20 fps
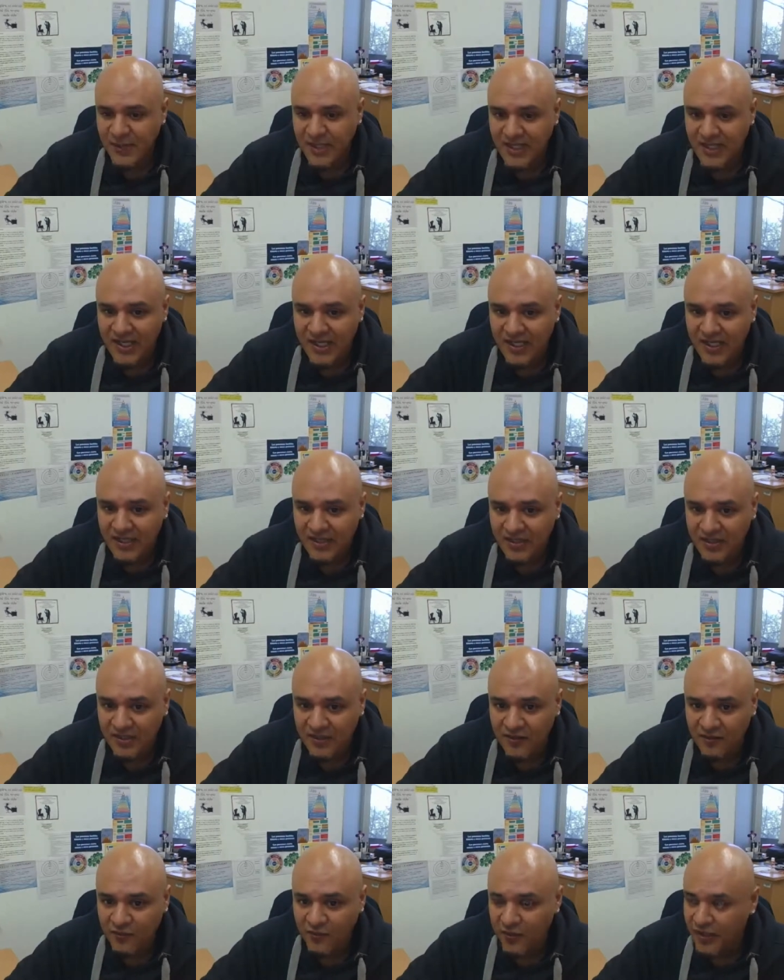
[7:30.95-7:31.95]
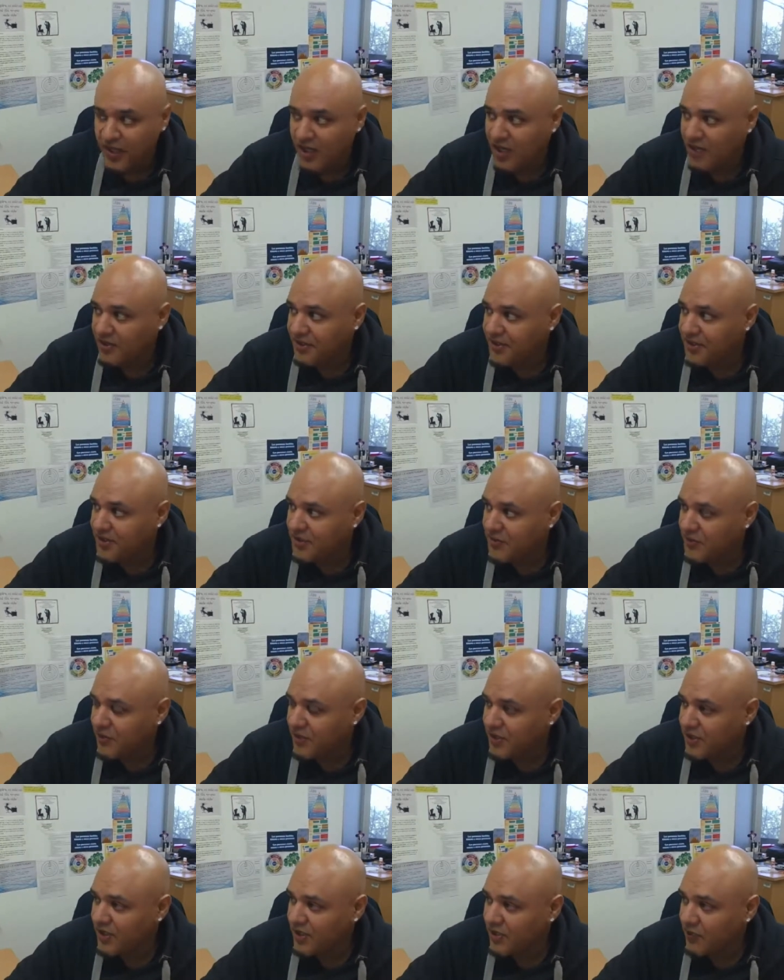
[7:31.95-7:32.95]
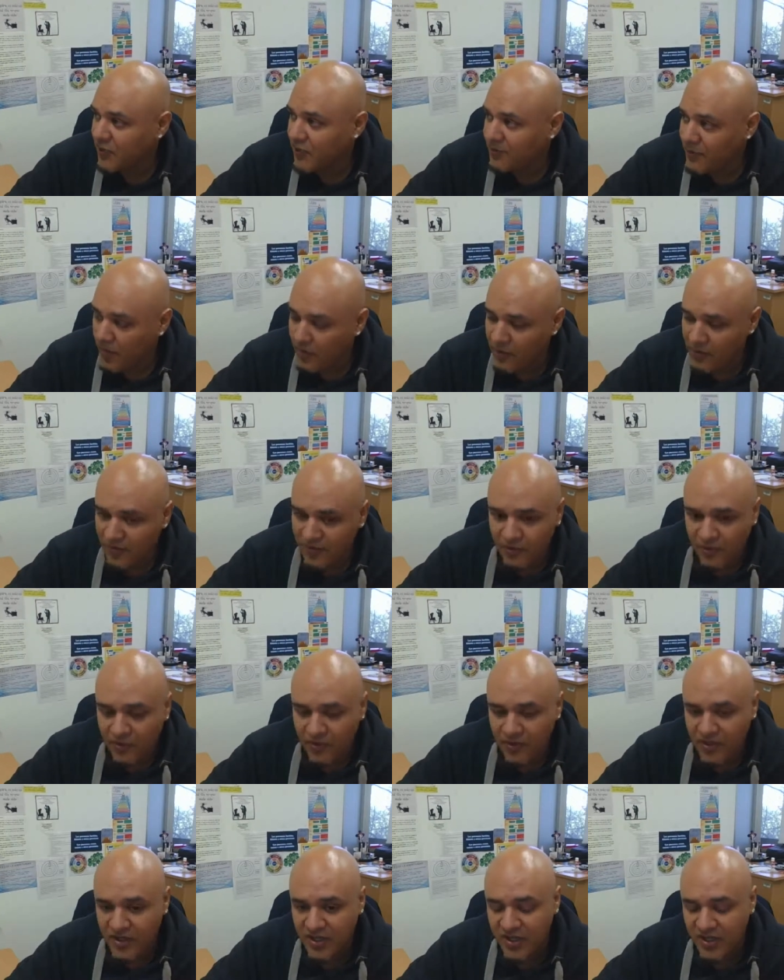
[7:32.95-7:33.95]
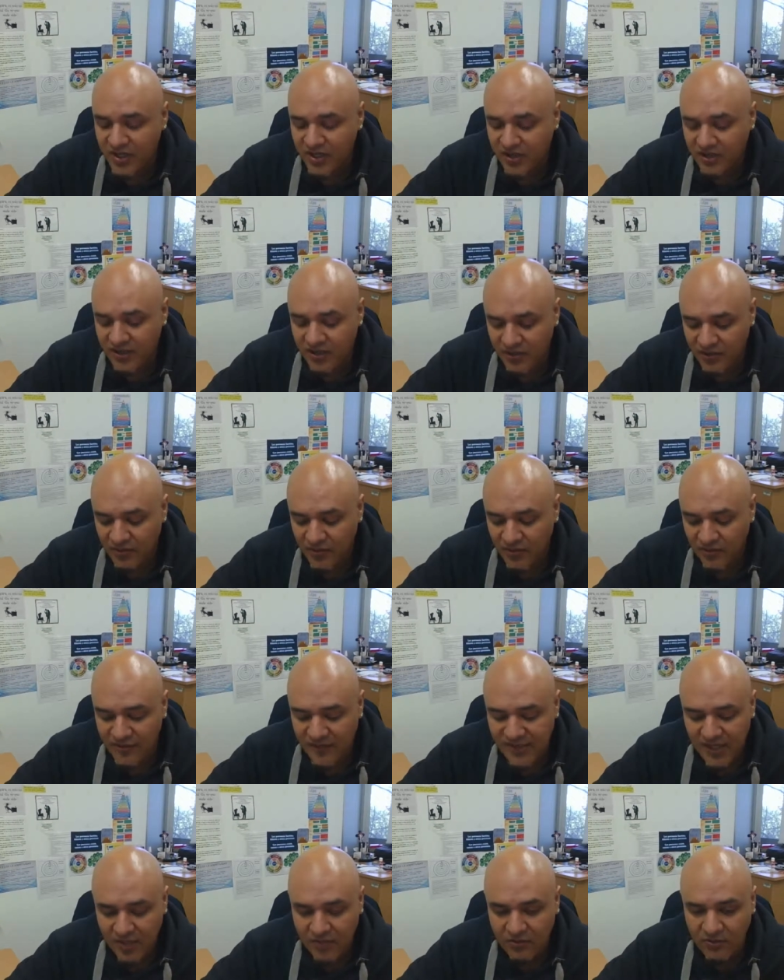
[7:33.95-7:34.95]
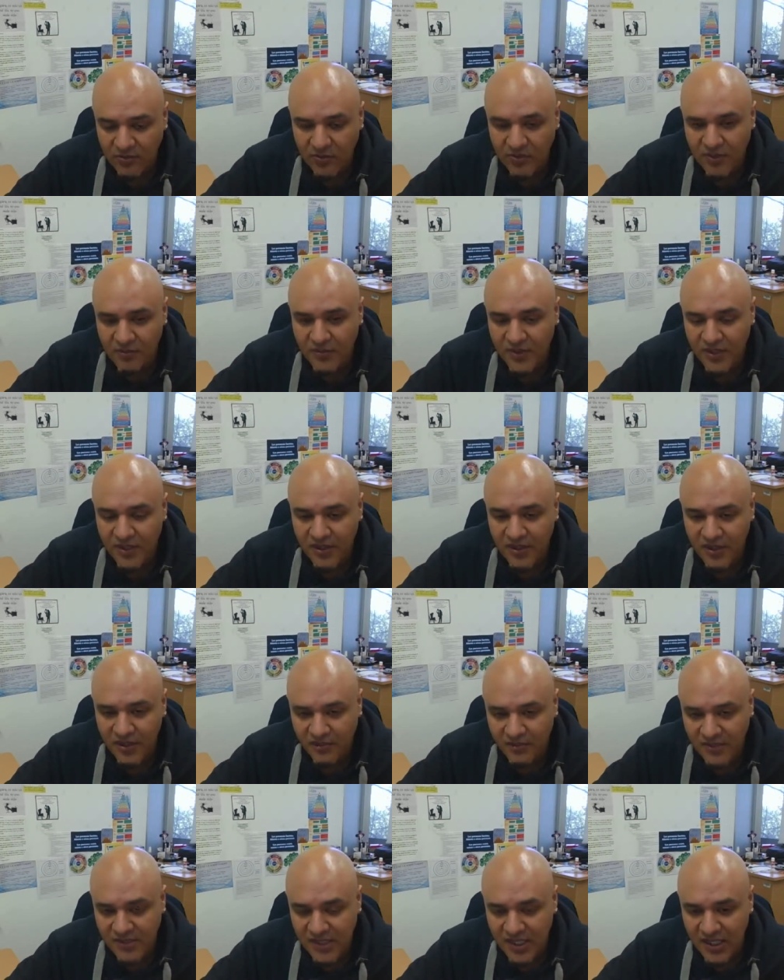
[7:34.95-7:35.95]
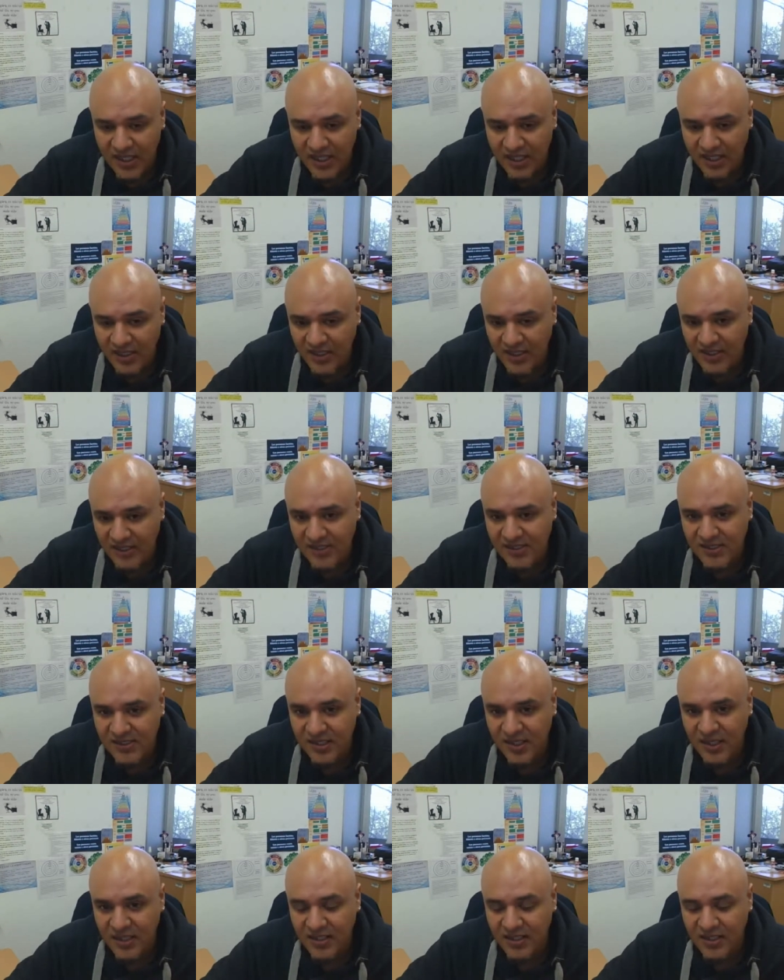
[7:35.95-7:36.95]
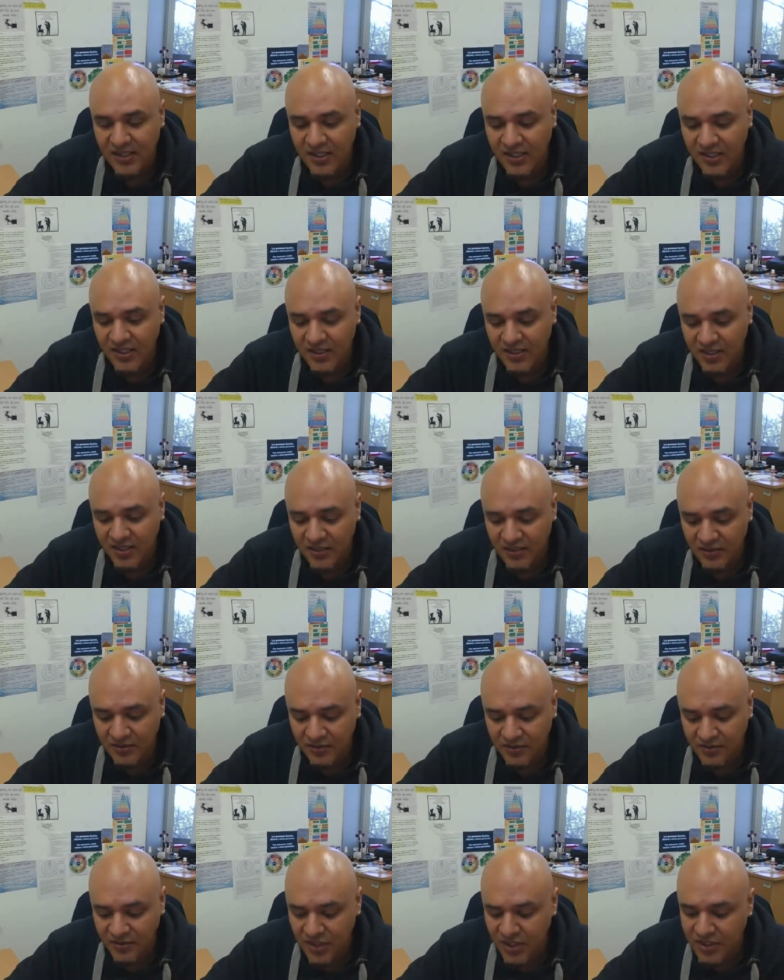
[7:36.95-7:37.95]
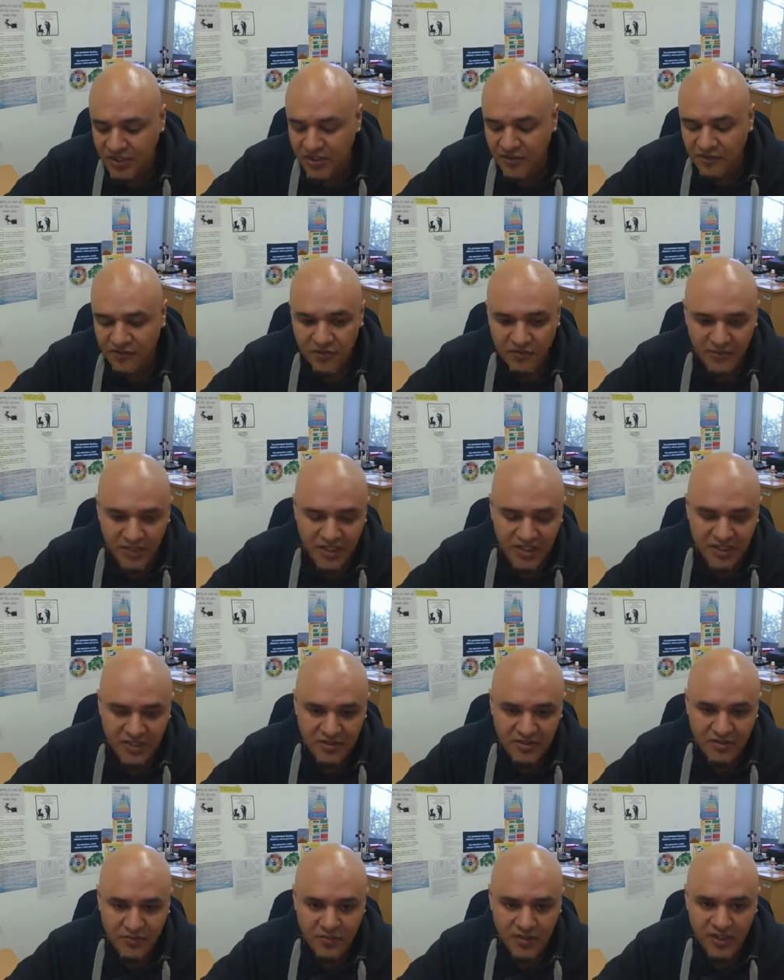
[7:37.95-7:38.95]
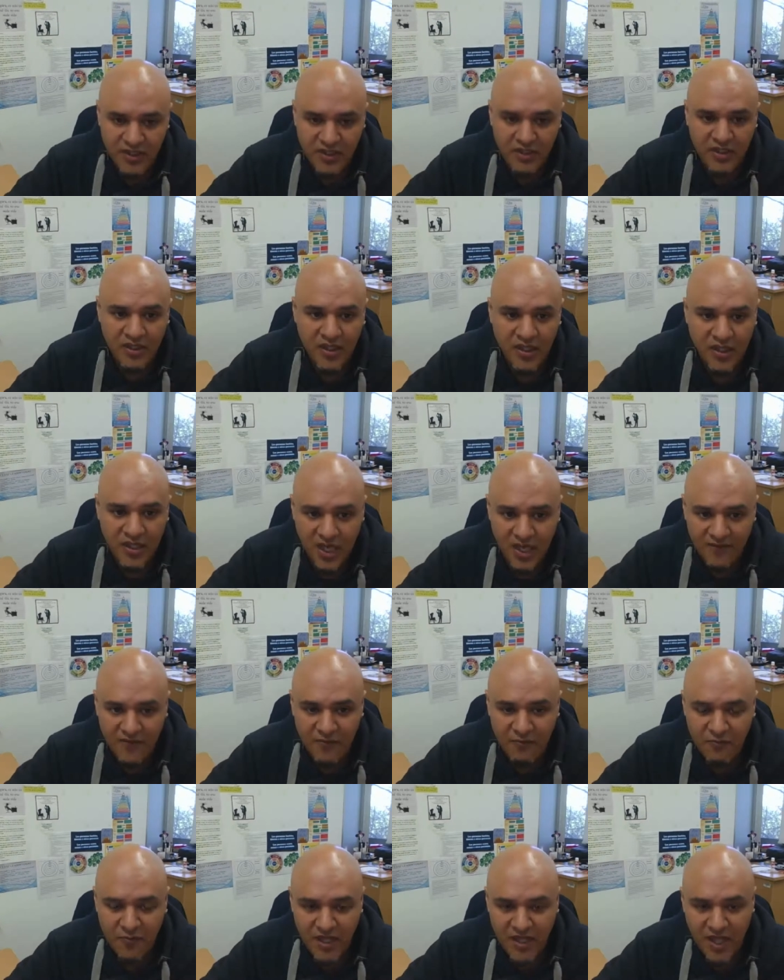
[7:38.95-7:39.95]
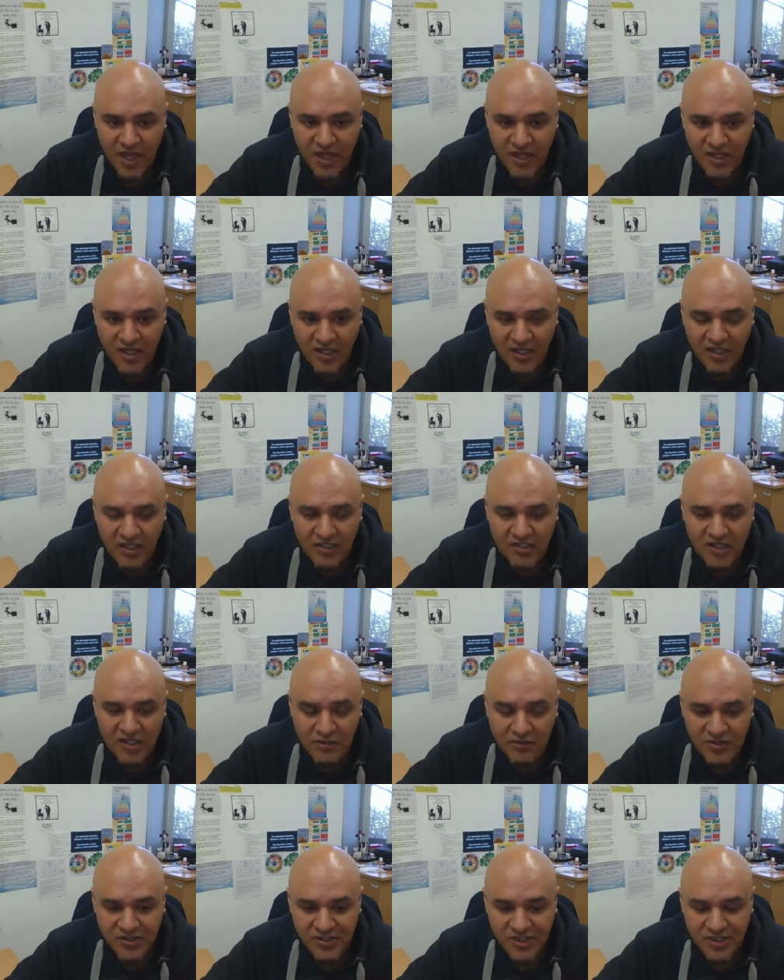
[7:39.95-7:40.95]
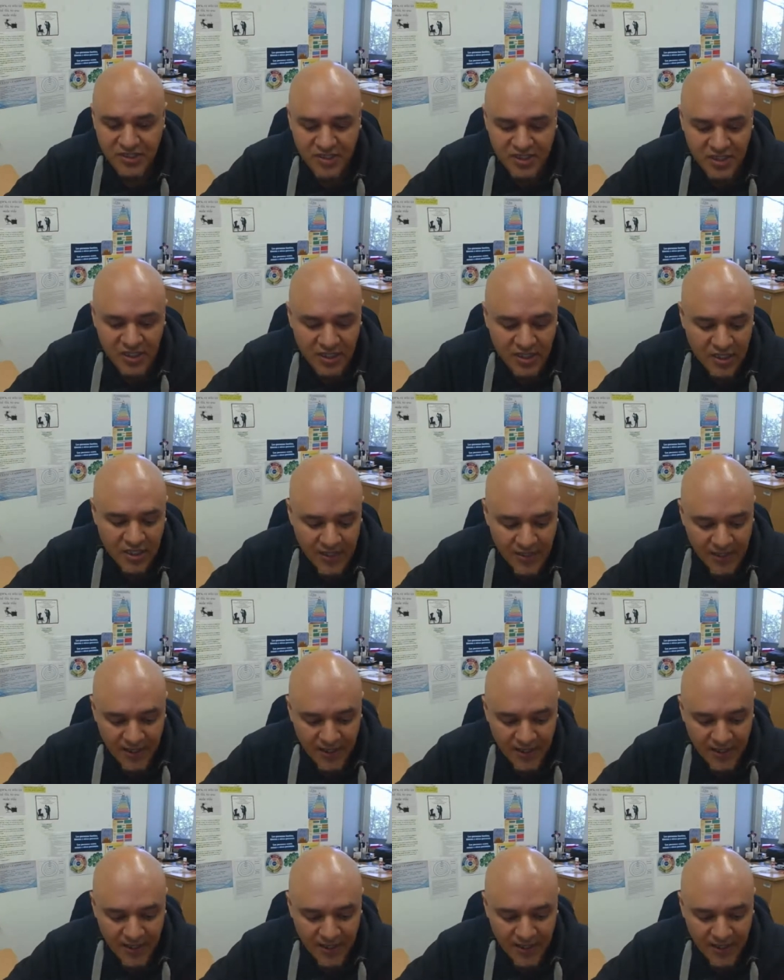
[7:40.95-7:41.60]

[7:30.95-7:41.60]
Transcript: Ben. Uh, for the audience, we we both are working here at the Universidad Autónoma de Aguascalientes in uh, in teacher formation. We have a BA in English language teaching,